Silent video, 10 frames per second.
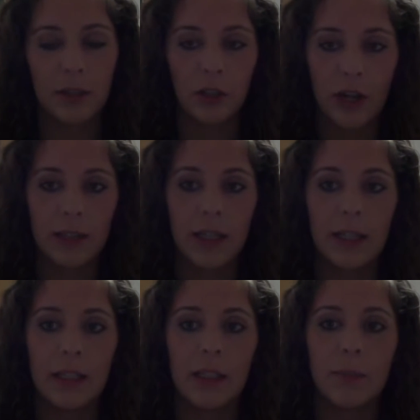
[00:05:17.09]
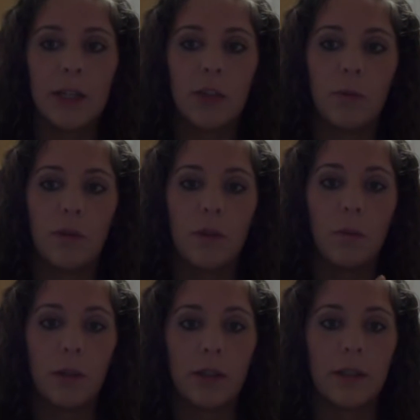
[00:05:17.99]
to translate into speech within
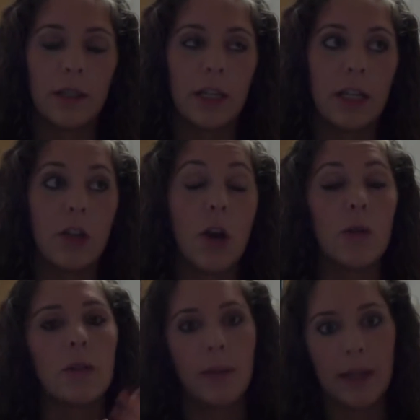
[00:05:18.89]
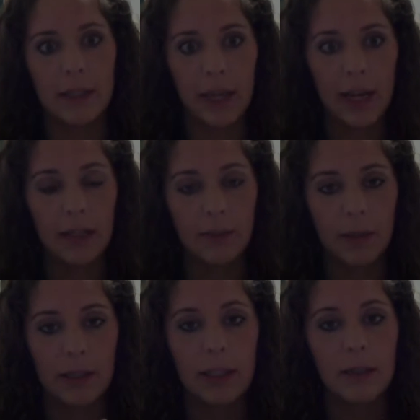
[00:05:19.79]
words he knows by sight,
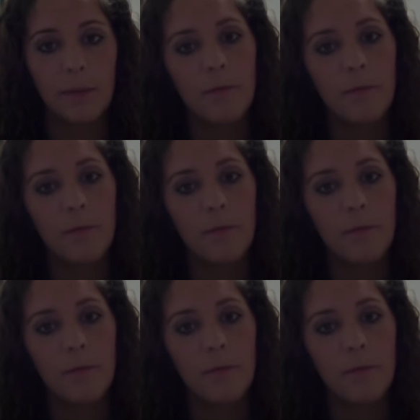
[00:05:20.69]
because he's